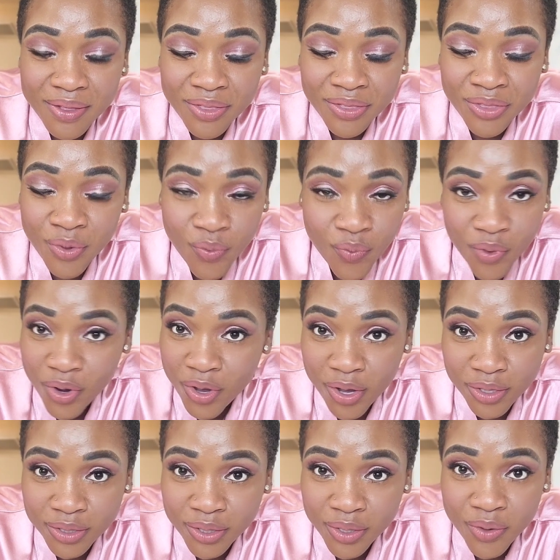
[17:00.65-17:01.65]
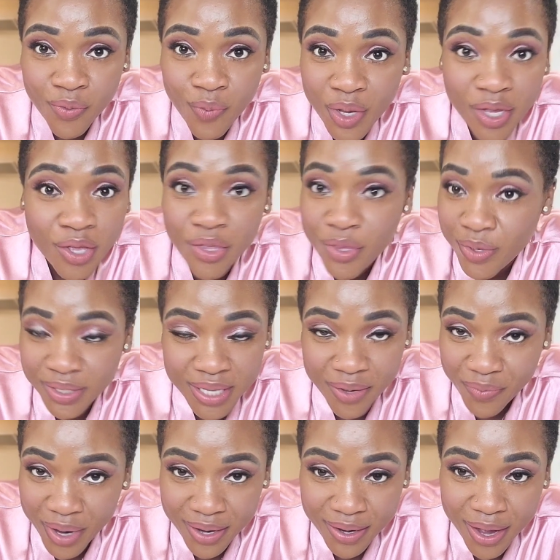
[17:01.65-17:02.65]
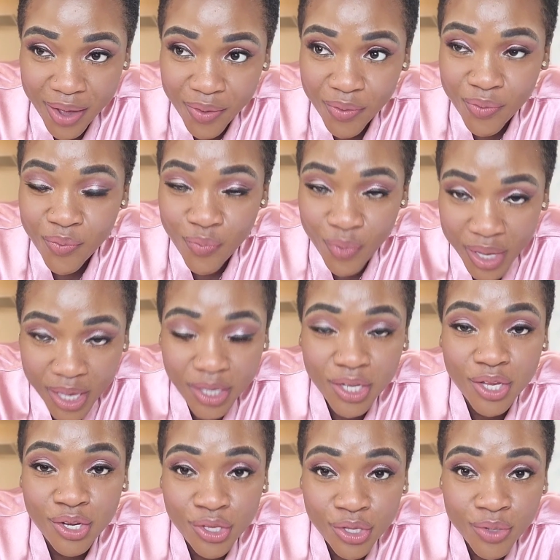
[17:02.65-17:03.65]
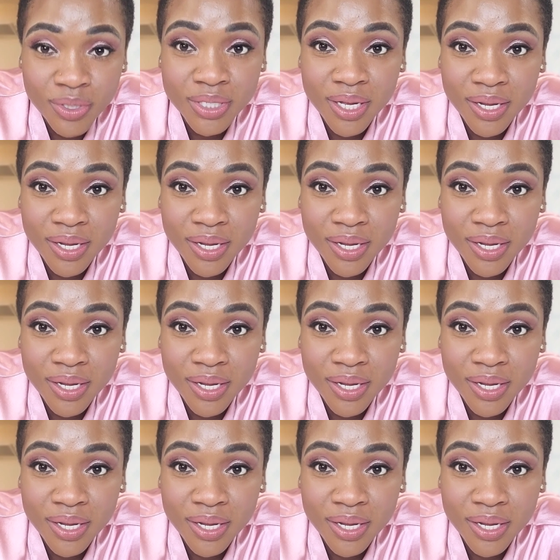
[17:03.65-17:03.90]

The world, we could use that right now. We could use a